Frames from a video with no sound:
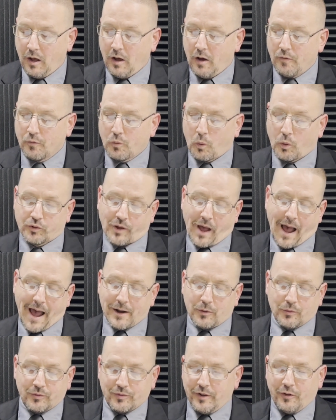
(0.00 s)
Of course, I
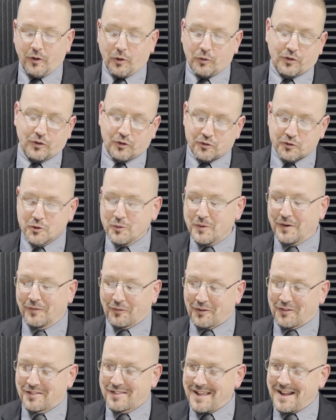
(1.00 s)
don't see those as two
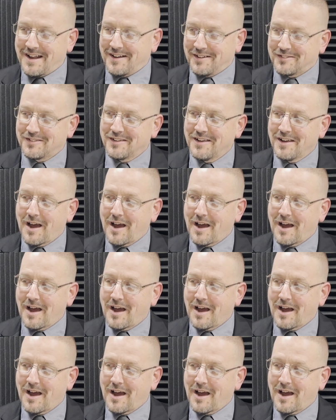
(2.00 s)
different things.